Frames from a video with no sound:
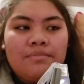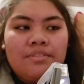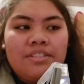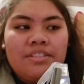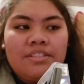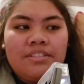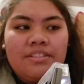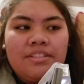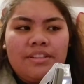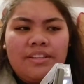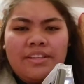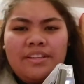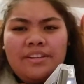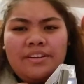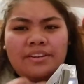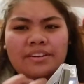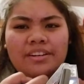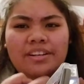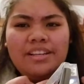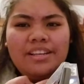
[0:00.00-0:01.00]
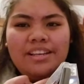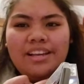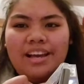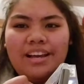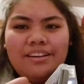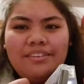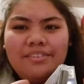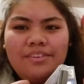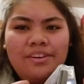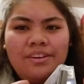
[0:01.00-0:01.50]
security.
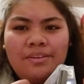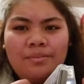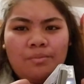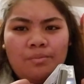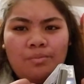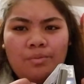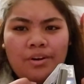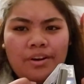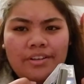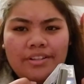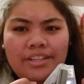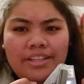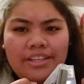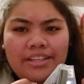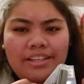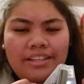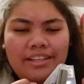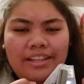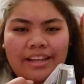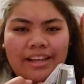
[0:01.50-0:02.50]
I don't know how to word it.